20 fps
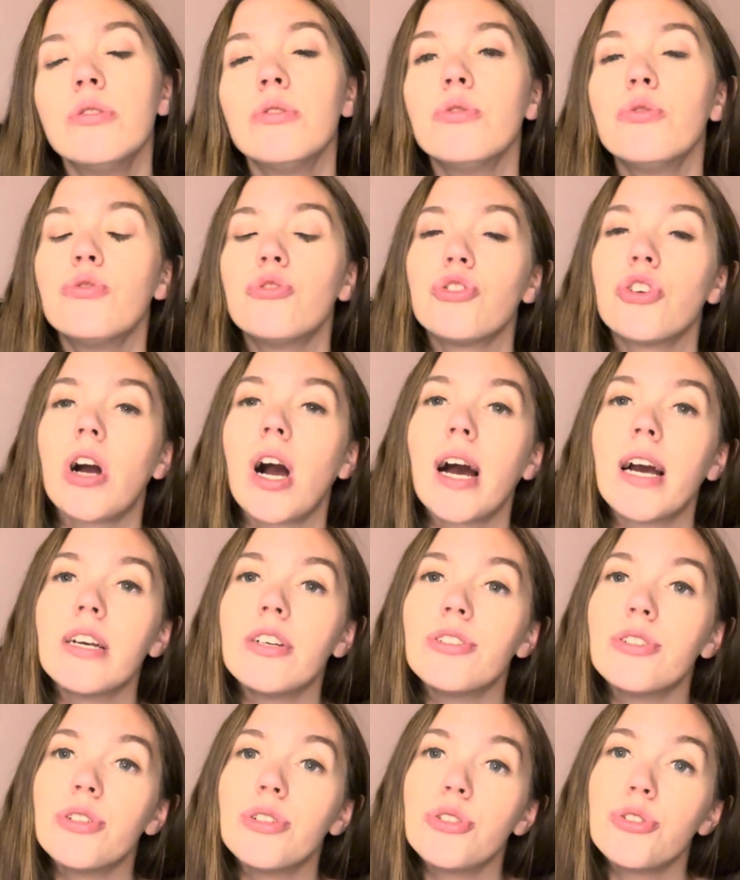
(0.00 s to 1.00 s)
who
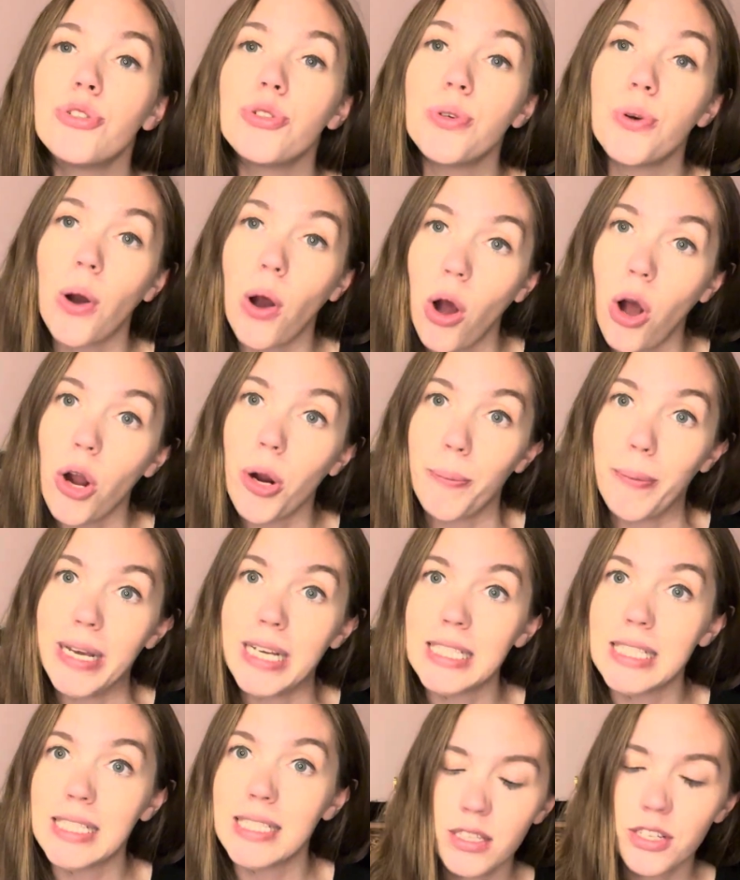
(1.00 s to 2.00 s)
tries to harm
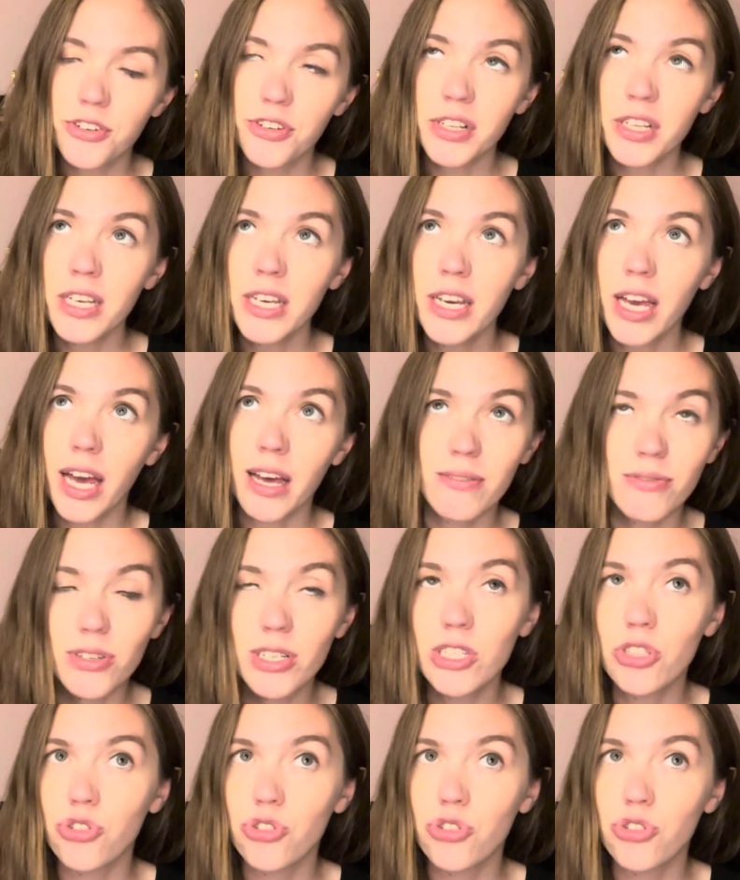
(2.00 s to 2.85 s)
it. Nearly every